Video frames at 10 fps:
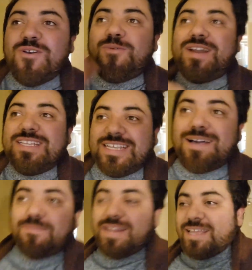what is
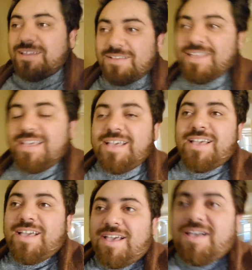happening
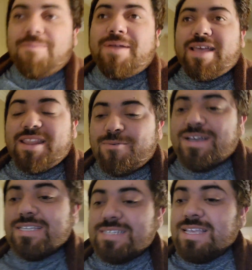uh, but
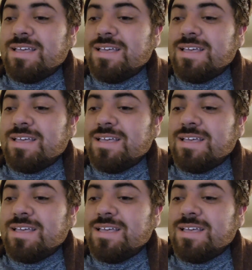anyways,